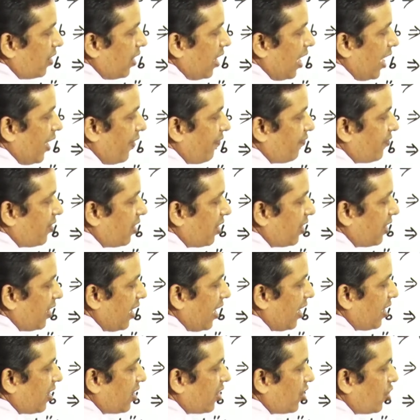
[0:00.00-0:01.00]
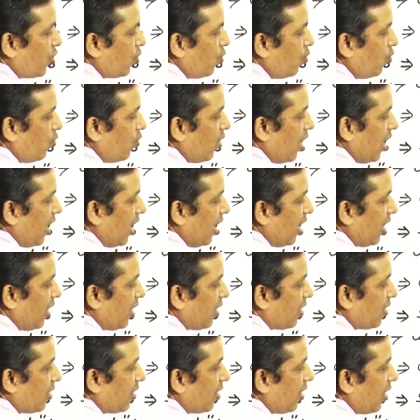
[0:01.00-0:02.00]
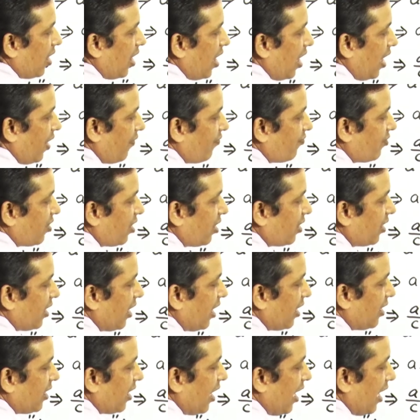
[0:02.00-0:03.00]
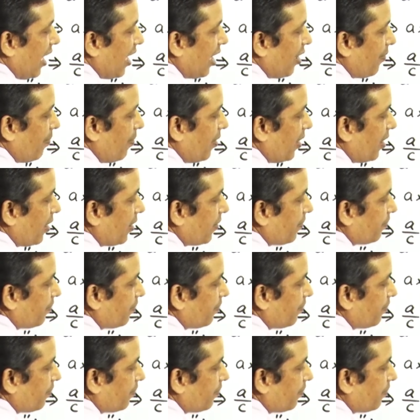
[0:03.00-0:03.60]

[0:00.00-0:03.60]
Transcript: after that QR, after that RB.